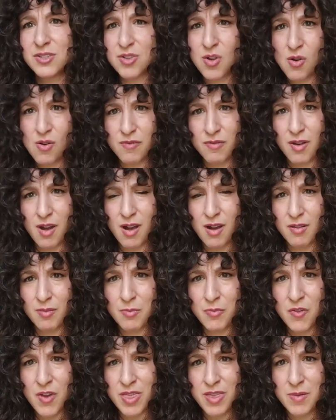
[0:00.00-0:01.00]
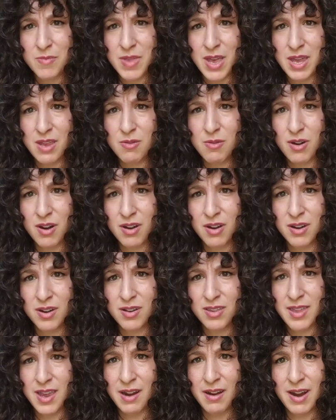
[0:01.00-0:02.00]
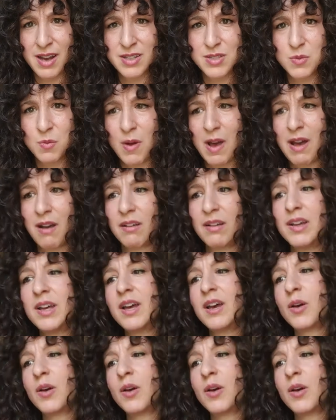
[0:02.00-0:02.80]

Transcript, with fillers: overall rhythm that you heard there as well